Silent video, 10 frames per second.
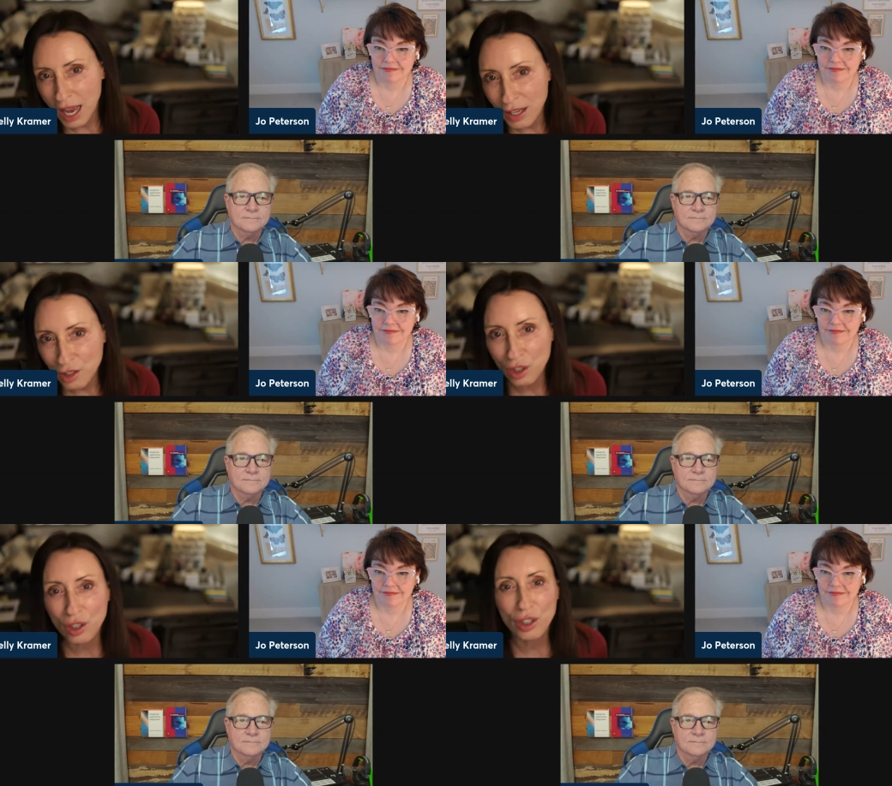
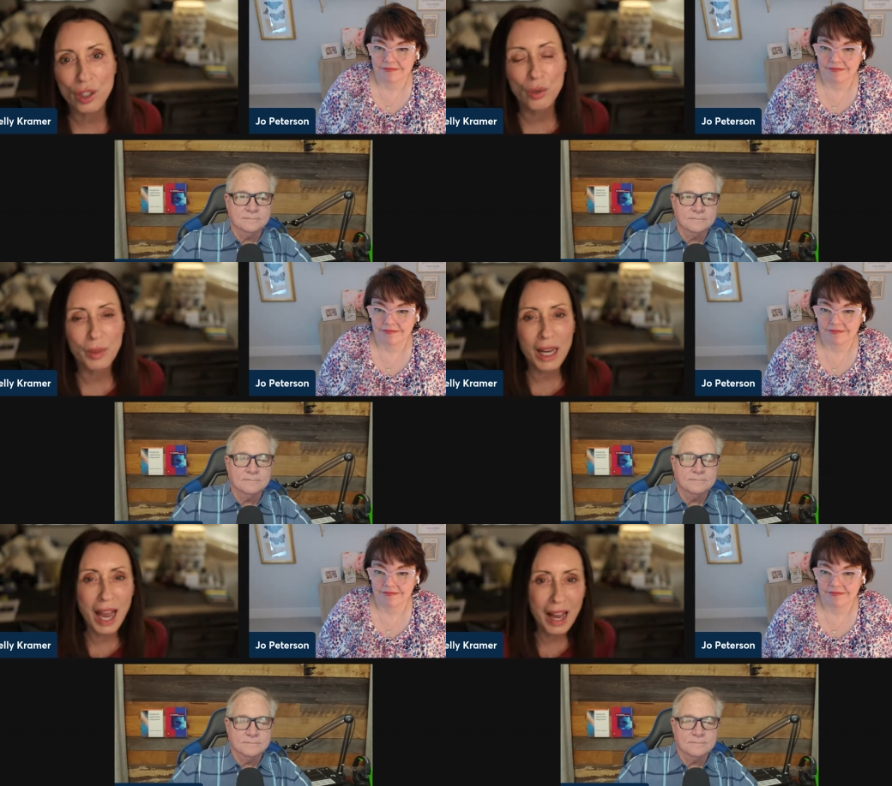
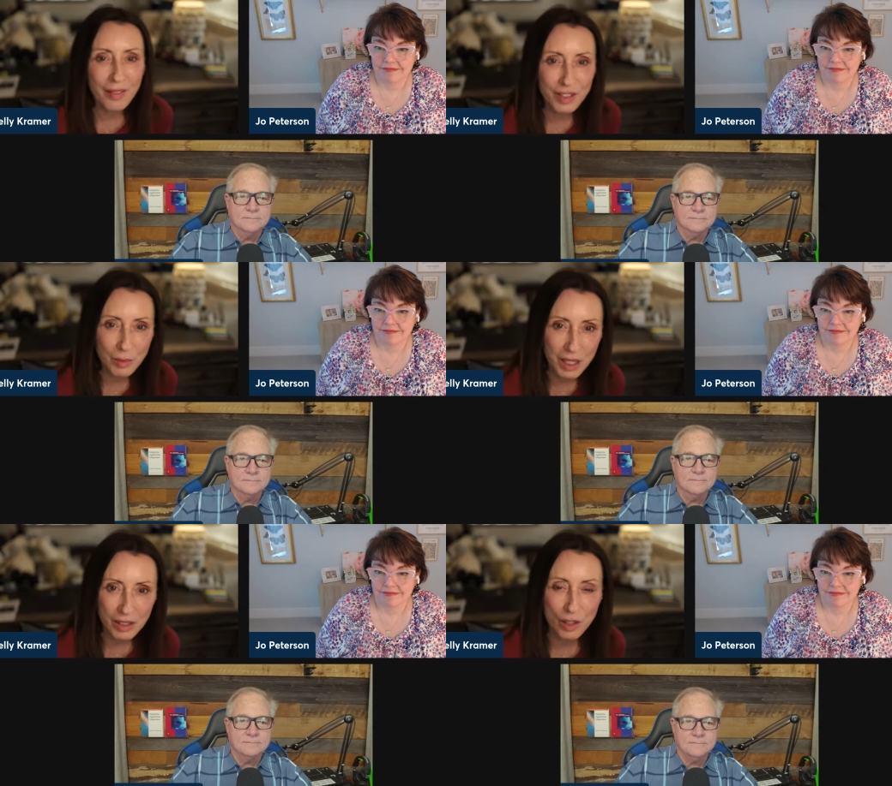Speaker 1: Azure, we have
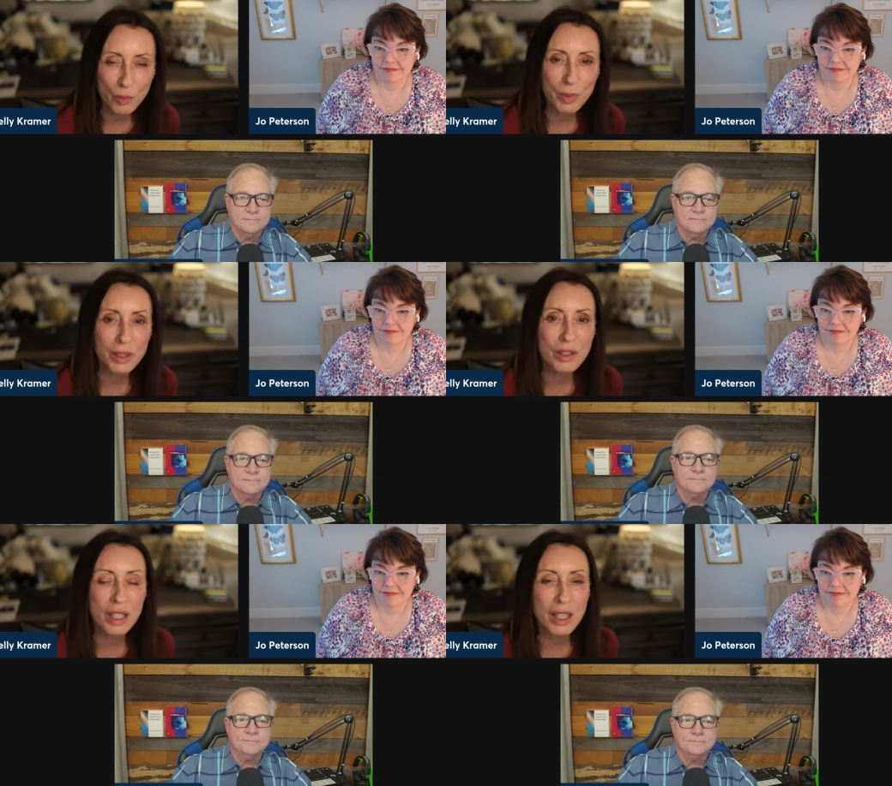some things that are
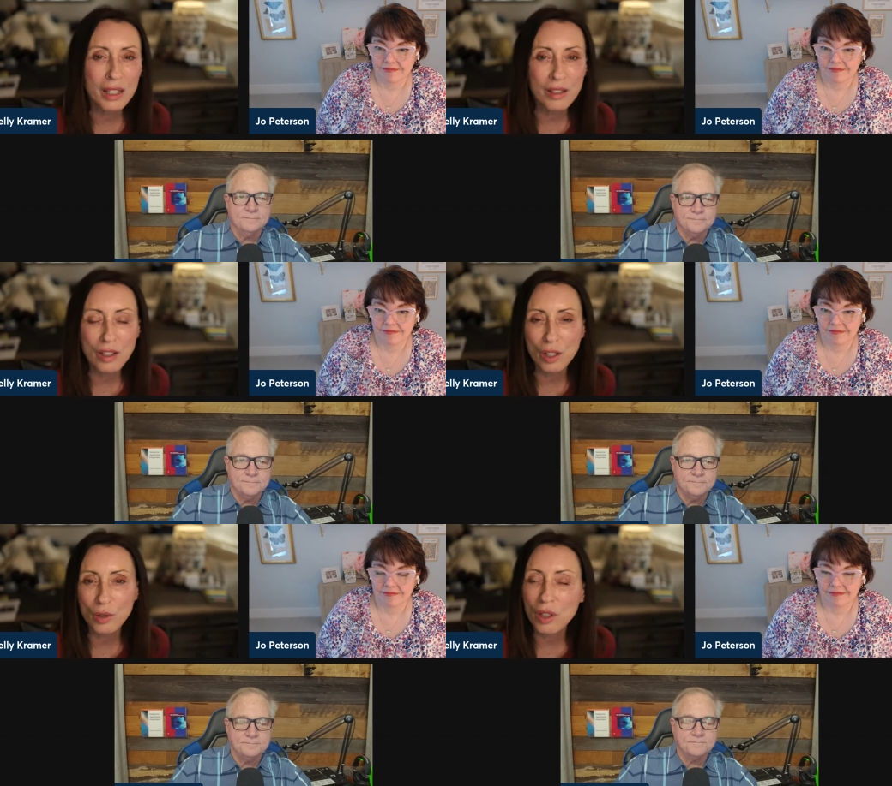built
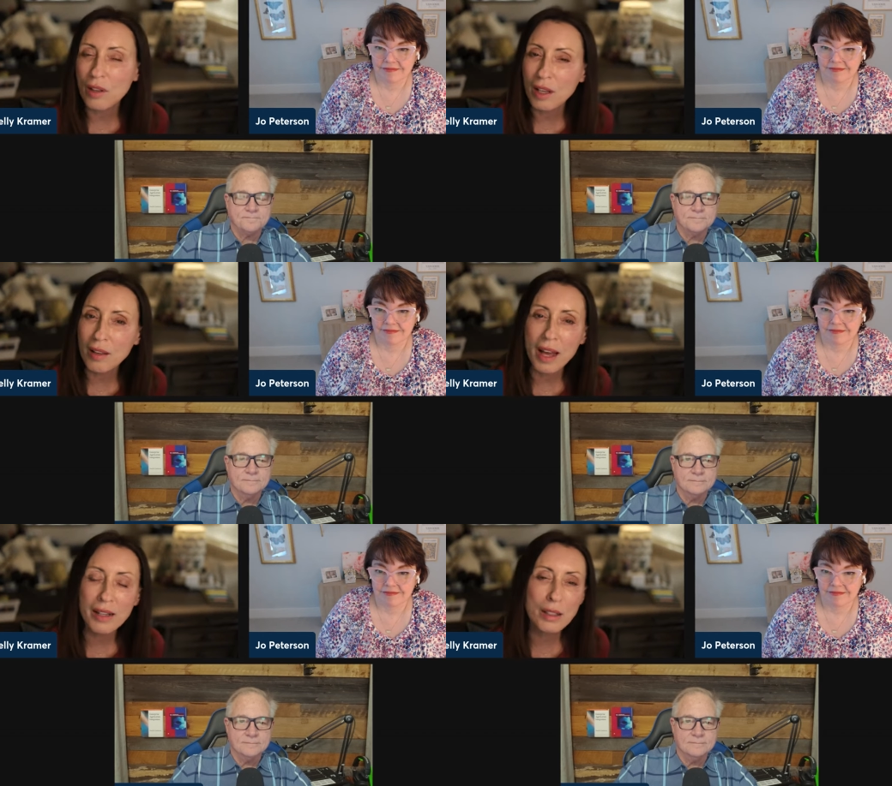in. So you
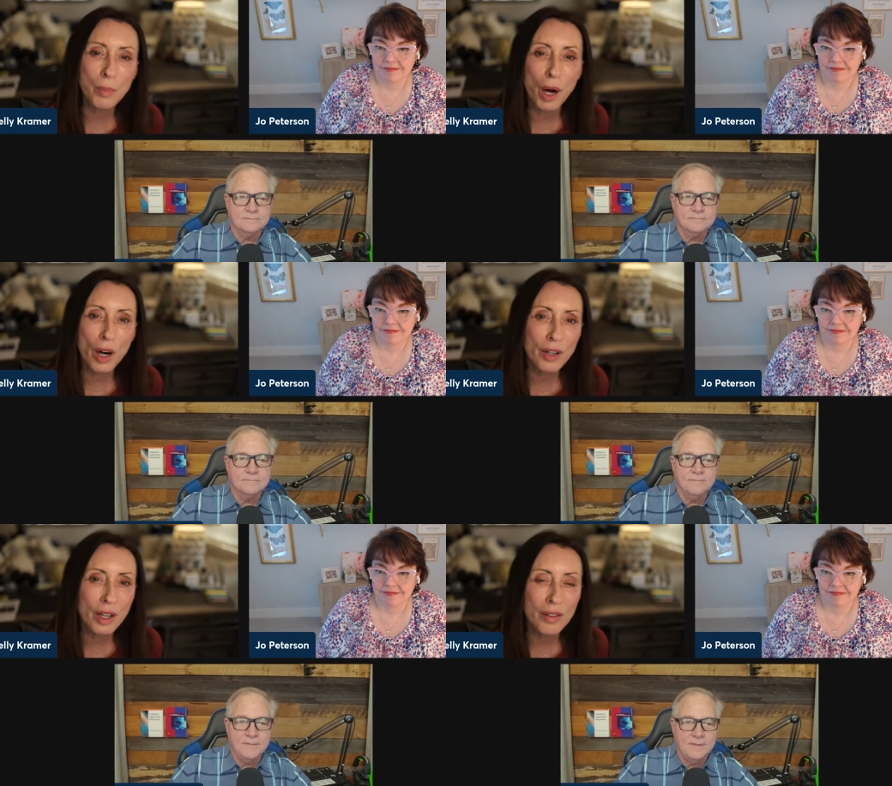think that's
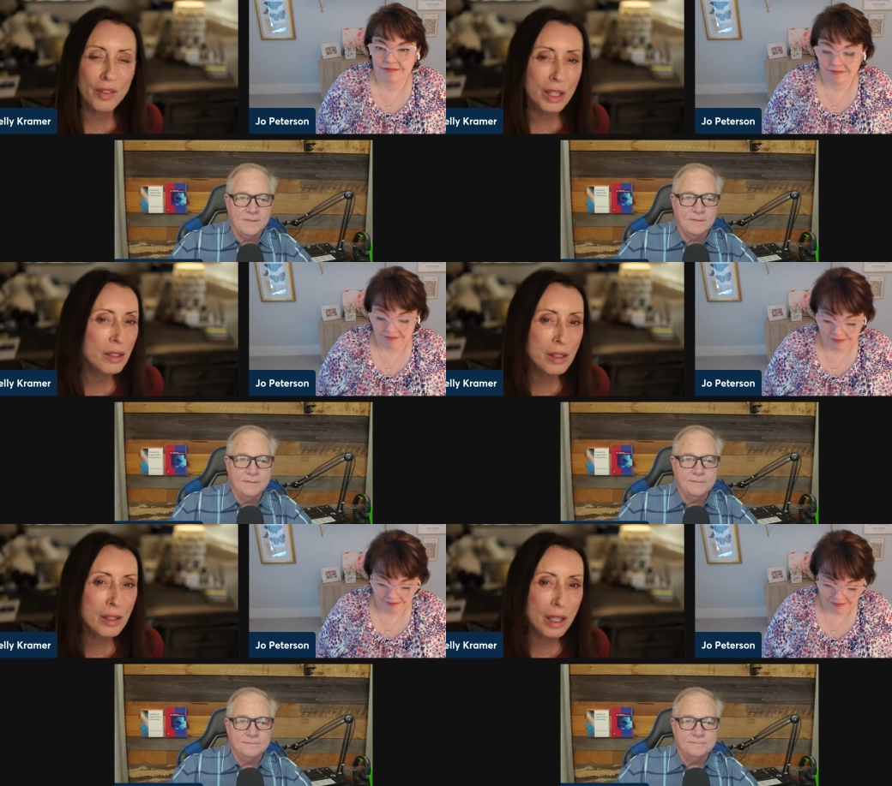part of
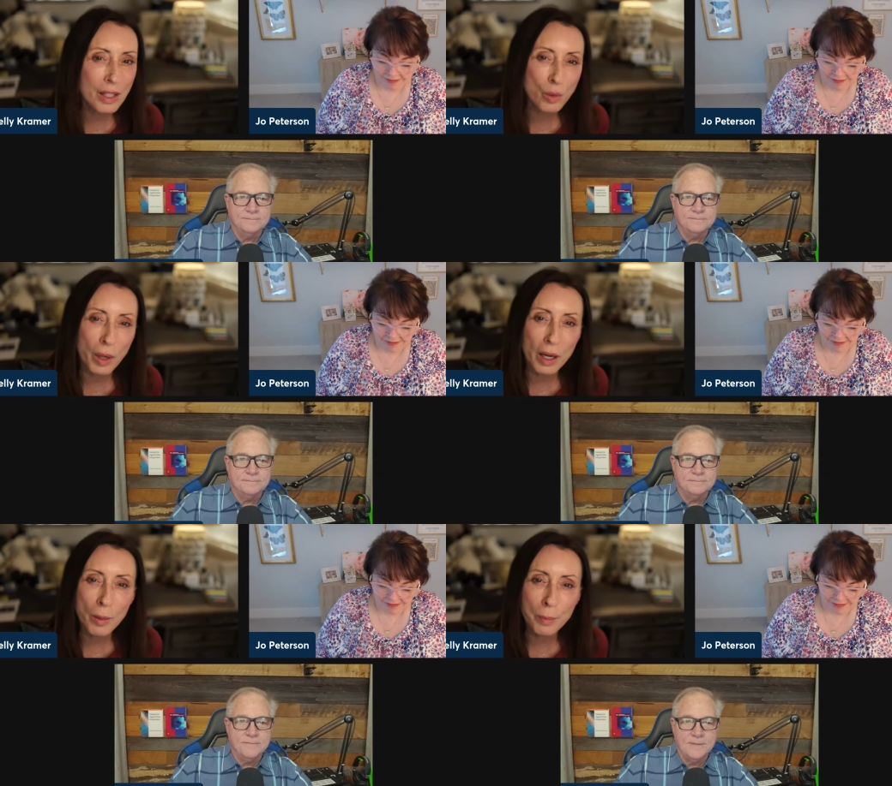this as
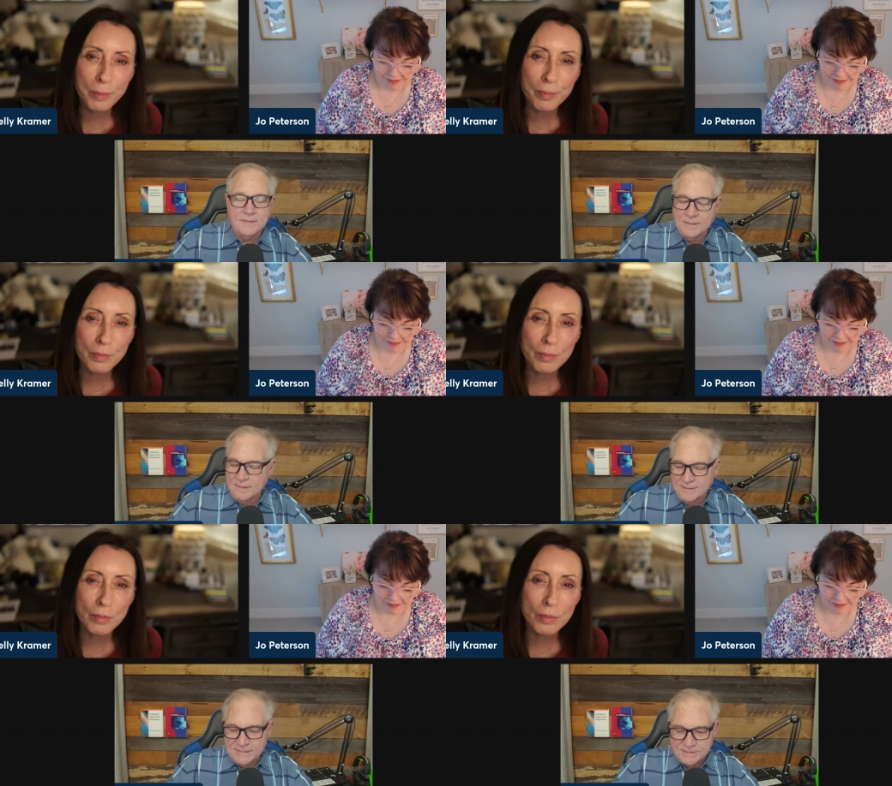well?
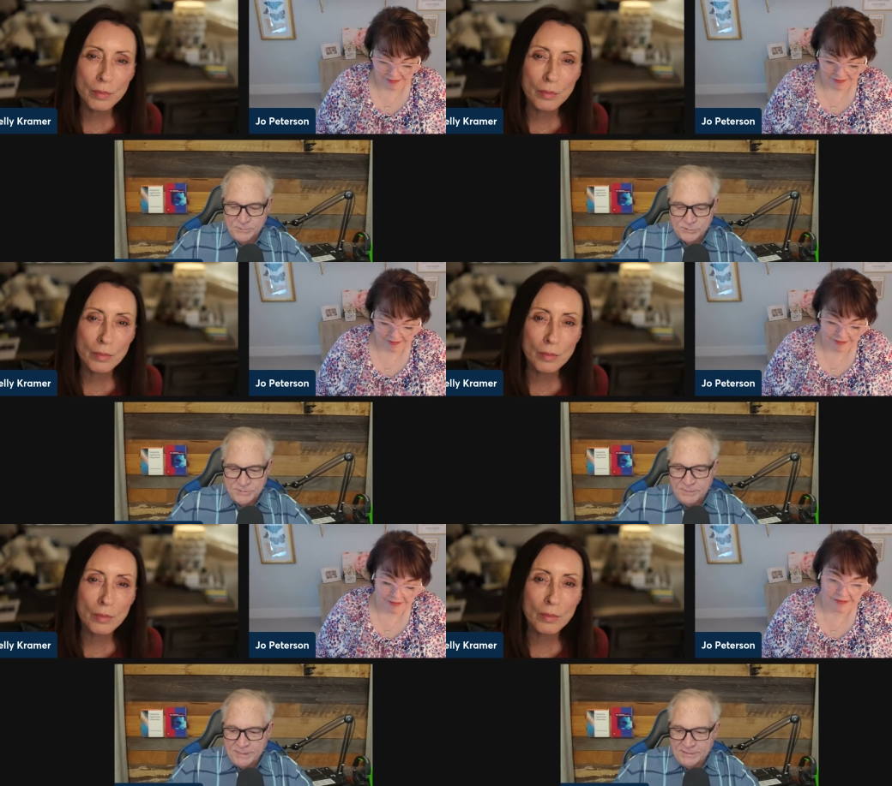
Speaker 2: That's the
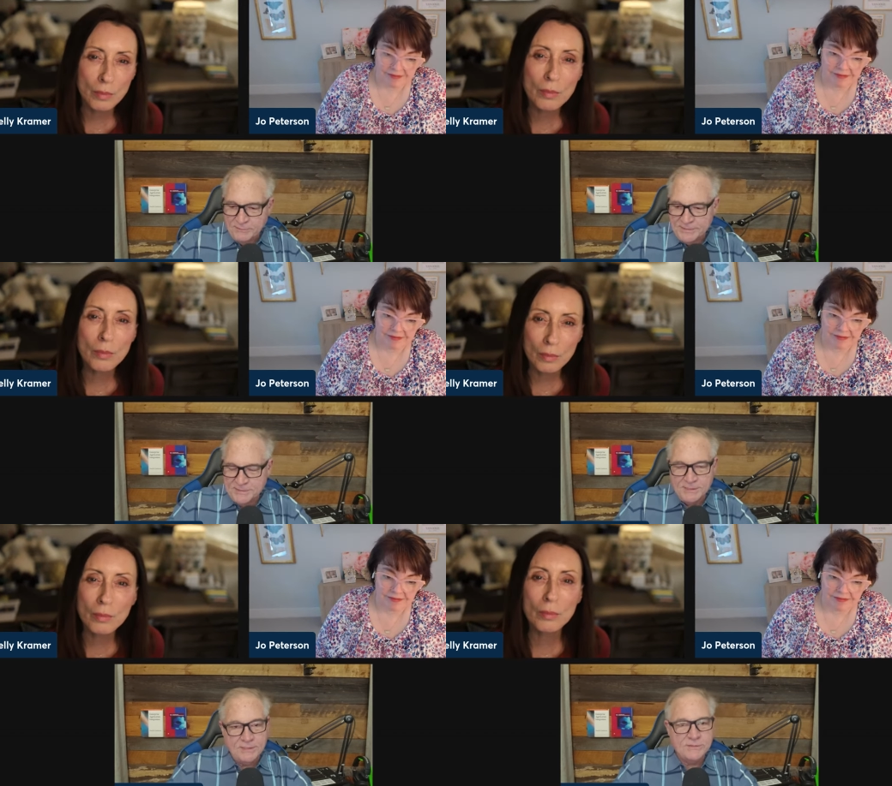most compelling
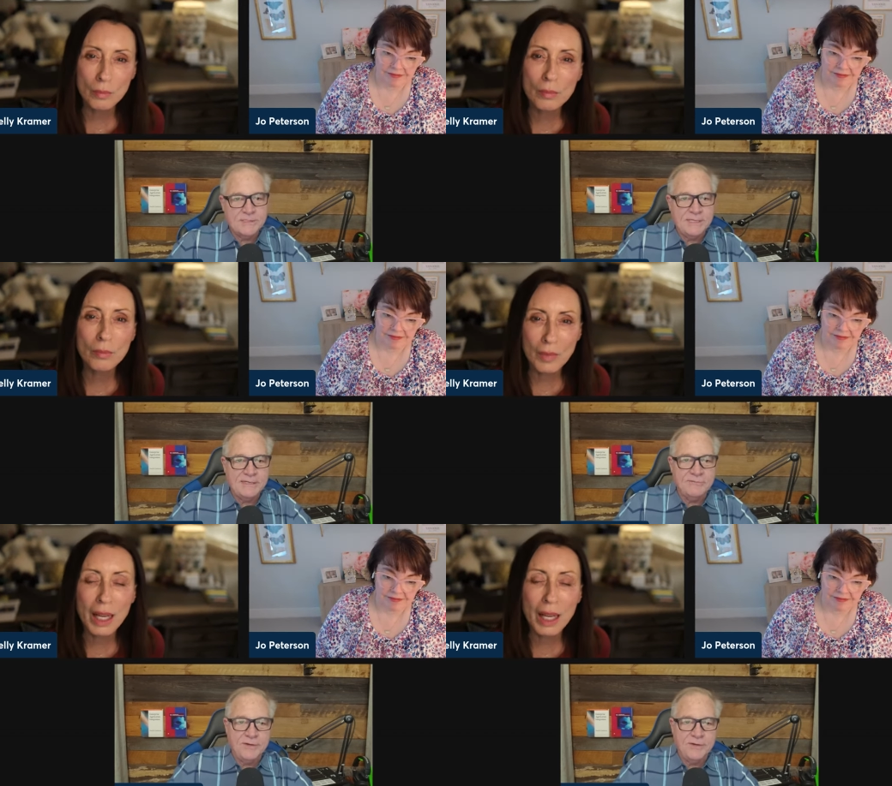reason to use cloud